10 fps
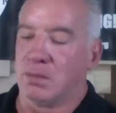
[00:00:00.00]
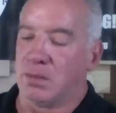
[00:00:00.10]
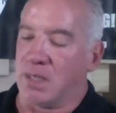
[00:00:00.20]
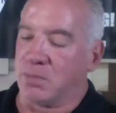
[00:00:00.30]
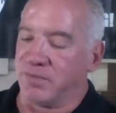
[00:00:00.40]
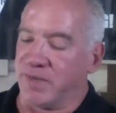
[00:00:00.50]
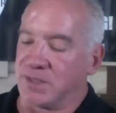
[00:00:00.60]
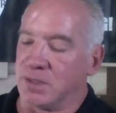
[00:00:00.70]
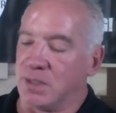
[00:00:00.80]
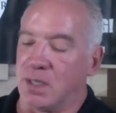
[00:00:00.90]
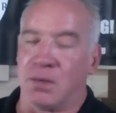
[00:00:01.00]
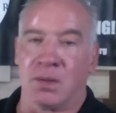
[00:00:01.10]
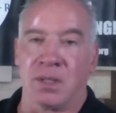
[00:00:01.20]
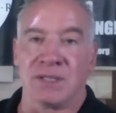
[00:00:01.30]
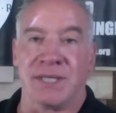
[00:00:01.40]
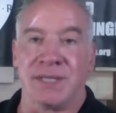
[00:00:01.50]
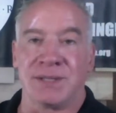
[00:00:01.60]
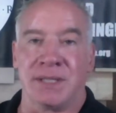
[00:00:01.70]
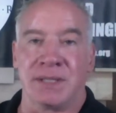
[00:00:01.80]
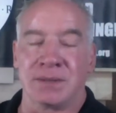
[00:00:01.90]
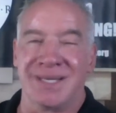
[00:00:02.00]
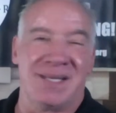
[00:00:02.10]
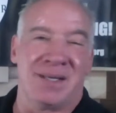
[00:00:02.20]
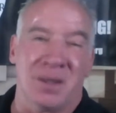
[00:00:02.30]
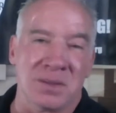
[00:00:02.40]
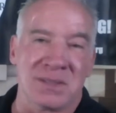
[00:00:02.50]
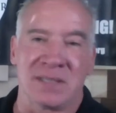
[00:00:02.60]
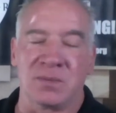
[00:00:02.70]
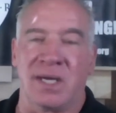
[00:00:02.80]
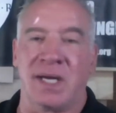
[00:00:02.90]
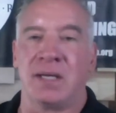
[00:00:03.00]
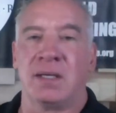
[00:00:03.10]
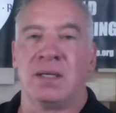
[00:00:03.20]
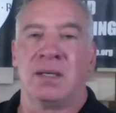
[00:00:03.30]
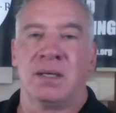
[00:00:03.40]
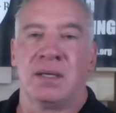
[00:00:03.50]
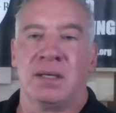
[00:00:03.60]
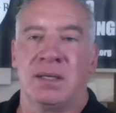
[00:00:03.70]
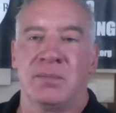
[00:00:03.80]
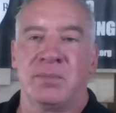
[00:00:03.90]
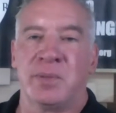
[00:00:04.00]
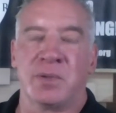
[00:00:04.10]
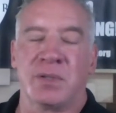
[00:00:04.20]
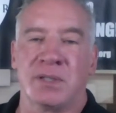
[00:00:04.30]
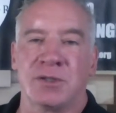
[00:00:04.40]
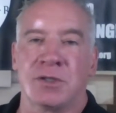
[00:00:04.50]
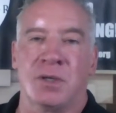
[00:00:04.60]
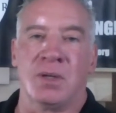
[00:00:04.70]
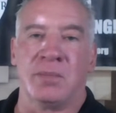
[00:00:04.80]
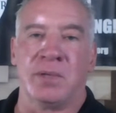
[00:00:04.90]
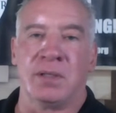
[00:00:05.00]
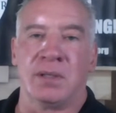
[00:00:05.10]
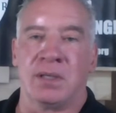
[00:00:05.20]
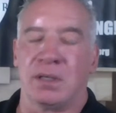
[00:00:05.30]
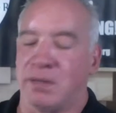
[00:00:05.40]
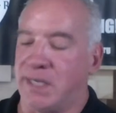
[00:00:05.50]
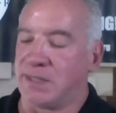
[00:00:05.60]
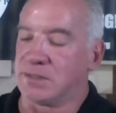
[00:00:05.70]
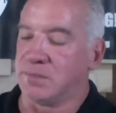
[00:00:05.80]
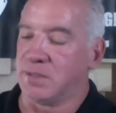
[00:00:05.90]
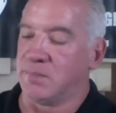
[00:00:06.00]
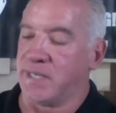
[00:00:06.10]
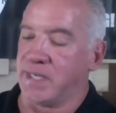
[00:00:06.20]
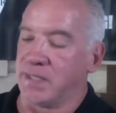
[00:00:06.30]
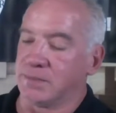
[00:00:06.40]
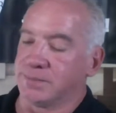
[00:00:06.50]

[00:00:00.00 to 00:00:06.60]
how professional our organization is. So he knows. That's why people couldn't troll him and harass him about it.